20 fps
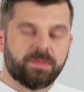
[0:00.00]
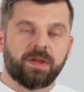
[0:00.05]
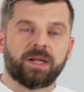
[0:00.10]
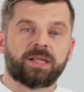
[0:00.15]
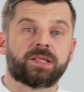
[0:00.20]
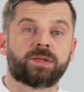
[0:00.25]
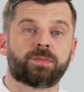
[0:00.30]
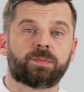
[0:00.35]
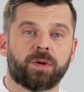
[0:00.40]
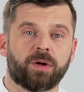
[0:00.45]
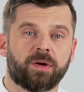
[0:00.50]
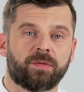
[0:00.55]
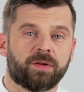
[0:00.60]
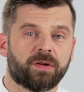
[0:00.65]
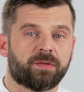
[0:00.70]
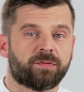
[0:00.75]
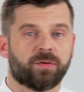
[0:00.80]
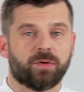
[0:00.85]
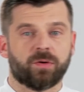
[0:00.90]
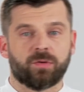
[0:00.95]
makes it
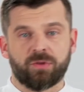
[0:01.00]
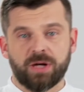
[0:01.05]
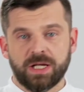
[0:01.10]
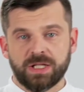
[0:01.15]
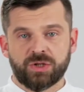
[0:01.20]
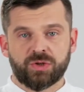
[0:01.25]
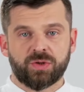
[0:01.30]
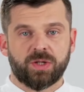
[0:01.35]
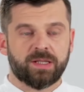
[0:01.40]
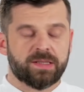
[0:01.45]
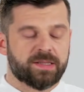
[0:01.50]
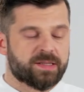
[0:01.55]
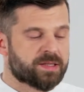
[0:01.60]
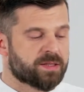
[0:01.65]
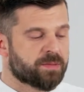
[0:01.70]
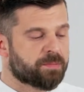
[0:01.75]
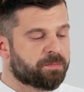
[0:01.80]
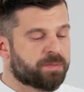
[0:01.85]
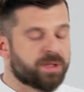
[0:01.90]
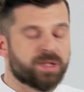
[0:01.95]
perfect for restaurants,
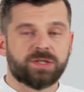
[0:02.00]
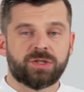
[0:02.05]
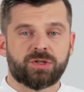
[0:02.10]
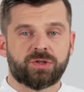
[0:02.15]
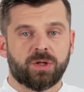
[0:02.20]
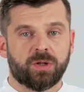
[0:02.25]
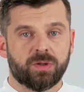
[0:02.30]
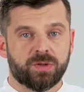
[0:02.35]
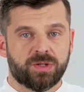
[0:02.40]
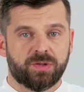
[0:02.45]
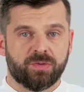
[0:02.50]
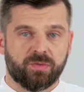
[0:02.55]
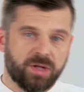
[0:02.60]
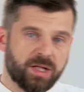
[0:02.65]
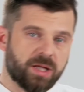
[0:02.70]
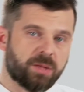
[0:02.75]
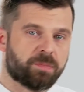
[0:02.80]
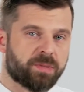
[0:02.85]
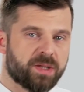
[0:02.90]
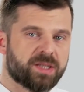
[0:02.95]
bistros,
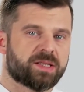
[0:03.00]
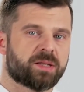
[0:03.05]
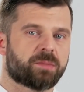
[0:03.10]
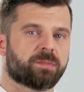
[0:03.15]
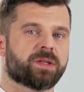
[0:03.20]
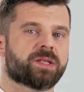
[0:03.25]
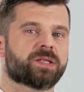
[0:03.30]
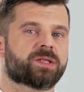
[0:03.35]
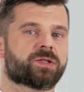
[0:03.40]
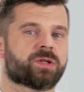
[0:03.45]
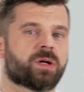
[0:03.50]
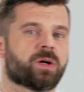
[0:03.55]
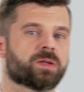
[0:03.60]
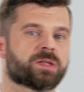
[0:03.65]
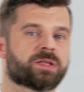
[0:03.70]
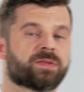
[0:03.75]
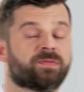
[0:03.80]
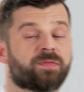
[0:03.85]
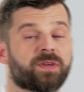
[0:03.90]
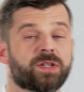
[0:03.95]
really busy
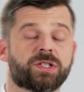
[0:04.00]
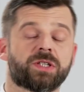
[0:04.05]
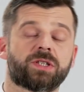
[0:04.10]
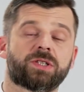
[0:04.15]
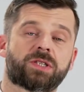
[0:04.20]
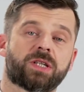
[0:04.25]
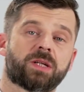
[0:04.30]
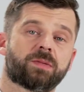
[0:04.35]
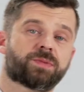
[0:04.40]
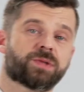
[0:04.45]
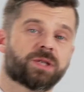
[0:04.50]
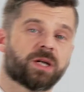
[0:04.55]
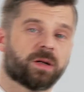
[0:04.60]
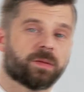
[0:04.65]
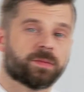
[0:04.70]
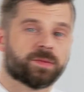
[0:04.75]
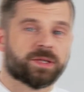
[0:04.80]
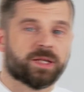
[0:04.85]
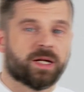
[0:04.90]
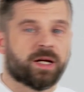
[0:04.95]
bistros, fish and chip
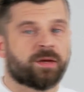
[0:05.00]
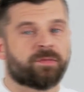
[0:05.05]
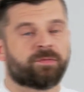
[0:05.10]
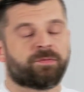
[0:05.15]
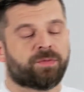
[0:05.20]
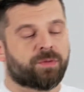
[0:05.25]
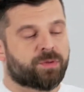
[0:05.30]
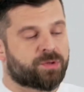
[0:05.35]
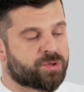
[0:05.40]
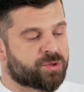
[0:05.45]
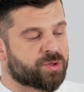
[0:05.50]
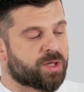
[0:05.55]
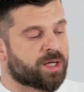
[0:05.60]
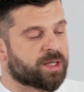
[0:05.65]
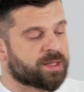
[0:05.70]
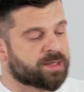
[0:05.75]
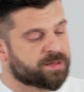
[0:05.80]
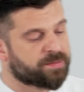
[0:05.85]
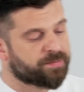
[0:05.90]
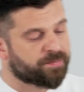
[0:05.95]
shops and food
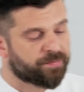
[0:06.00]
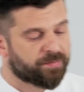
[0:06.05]
trucks.